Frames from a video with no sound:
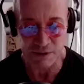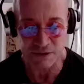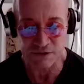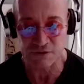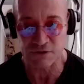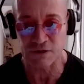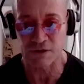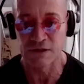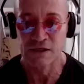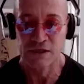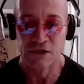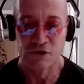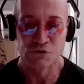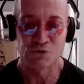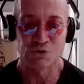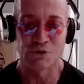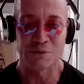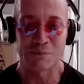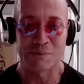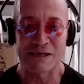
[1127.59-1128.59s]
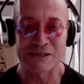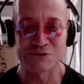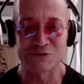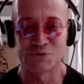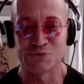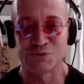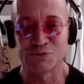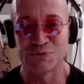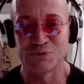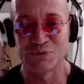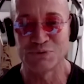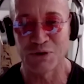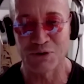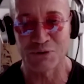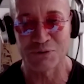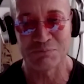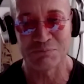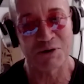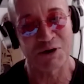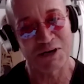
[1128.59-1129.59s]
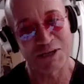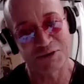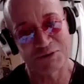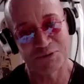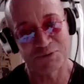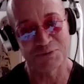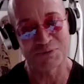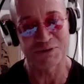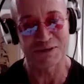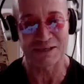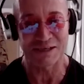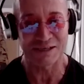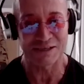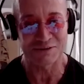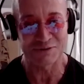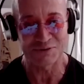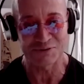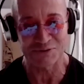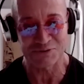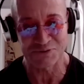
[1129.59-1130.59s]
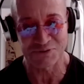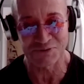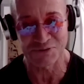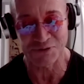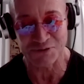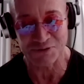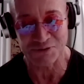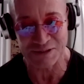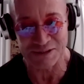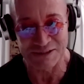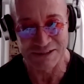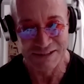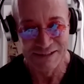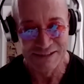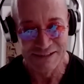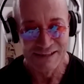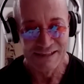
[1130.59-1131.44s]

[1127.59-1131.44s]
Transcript: But uh, to go back to our molecule and your story,